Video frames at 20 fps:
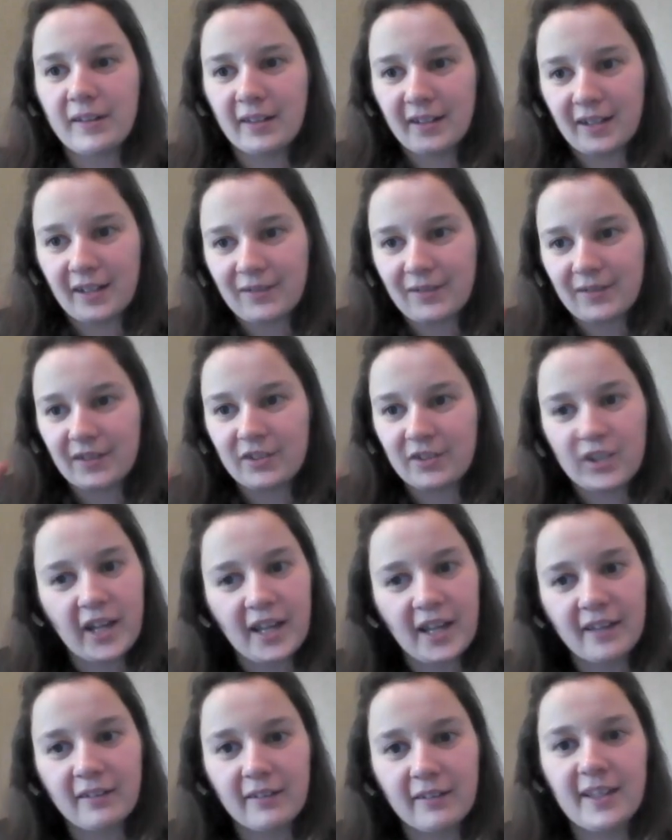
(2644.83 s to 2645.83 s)
the gifted
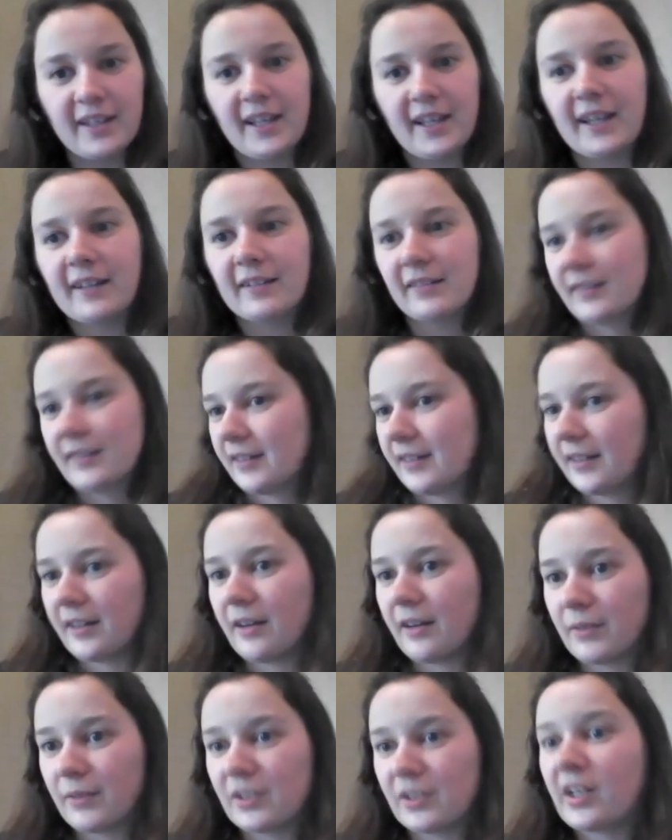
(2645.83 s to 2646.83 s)
child thing,
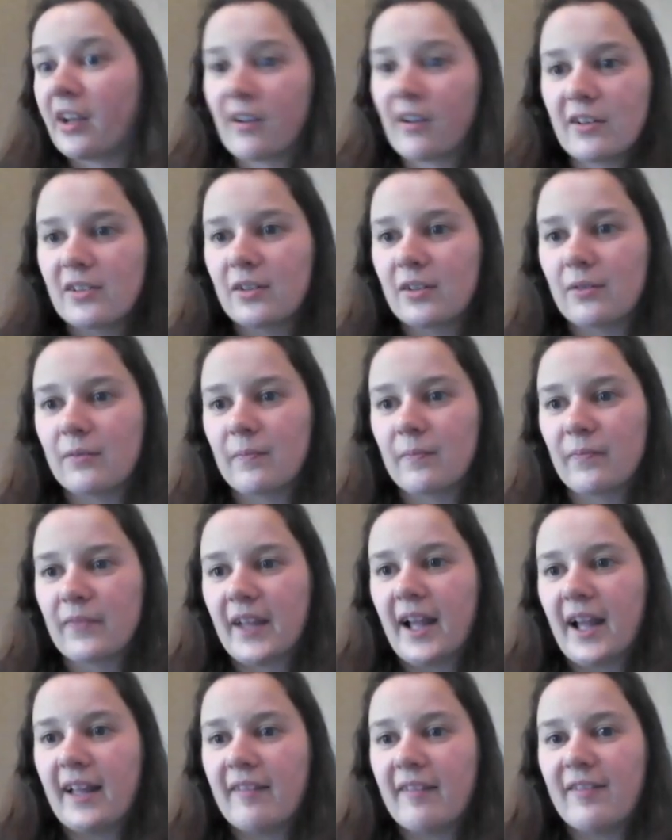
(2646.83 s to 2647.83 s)
which I also
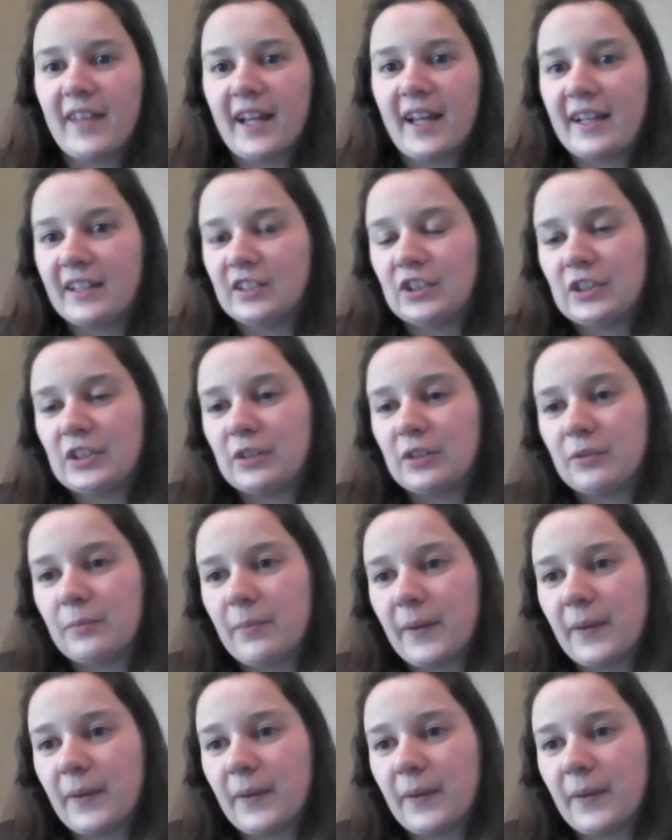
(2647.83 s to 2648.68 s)
have that issue.